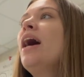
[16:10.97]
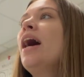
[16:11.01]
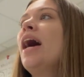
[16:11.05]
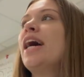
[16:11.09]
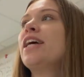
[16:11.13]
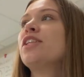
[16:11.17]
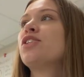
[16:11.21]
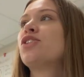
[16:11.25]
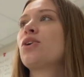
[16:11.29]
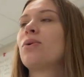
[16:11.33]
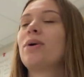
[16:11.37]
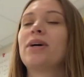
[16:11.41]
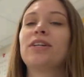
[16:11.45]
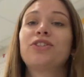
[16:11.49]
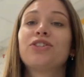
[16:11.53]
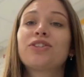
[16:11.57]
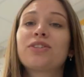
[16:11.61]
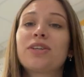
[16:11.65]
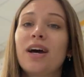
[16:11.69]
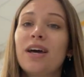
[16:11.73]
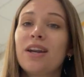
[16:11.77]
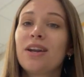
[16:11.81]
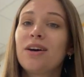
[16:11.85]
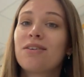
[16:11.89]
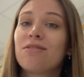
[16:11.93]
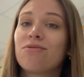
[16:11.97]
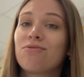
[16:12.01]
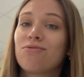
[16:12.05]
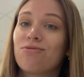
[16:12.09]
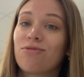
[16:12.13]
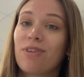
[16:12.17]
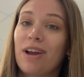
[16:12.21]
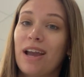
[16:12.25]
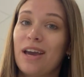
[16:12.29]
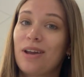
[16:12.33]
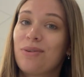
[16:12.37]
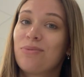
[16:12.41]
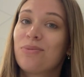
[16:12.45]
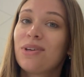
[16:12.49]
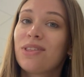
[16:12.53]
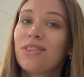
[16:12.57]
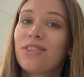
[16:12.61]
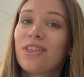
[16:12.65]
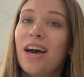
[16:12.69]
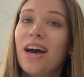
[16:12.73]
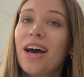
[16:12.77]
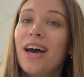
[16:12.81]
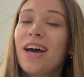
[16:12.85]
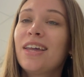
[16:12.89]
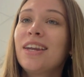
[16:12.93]
And so I just kind of ran with
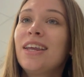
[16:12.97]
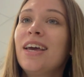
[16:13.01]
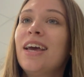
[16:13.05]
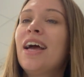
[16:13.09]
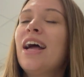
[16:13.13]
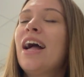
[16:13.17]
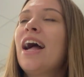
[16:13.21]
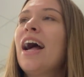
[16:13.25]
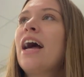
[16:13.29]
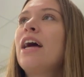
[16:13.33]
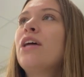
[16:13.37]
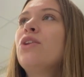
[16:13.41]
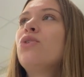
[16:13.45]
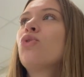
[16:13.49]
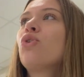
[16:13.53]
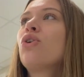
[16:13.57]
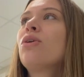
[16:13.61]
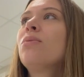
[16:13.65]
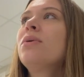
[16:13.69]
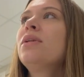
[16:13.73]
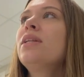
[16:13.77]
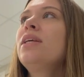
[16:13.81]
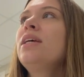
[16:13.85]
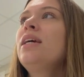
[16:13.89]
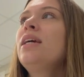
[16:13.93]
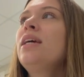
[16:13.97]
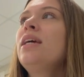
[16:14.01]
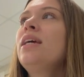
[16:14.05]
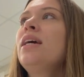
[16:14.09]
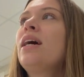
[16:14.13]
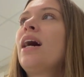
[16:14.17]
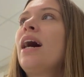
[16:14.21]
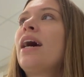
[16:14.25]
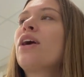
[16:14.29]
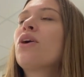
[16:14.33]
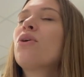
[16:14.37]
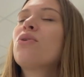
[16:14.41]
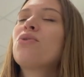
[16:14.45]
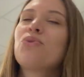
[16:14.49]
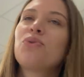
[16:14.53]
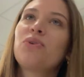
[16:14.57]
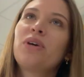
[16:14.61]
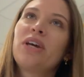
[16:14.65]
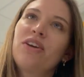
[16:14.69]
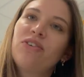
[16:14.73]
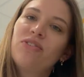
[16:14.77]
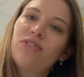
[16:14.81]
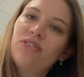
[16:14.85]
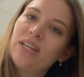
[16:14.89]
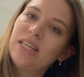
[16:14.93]
that. And normally I go through
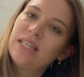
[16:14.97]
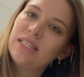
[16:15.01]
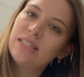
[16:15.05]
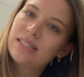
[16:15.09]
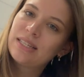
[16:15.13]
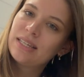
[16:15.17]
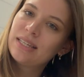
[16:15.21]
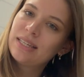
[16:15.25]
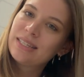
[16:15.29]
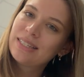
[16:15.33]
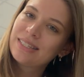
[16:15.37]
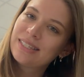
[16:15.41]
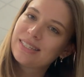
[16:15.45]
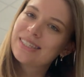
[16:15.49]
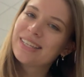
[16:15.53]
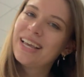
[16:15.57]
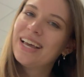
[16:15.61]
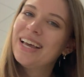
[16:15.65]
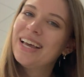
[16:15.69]
like phases.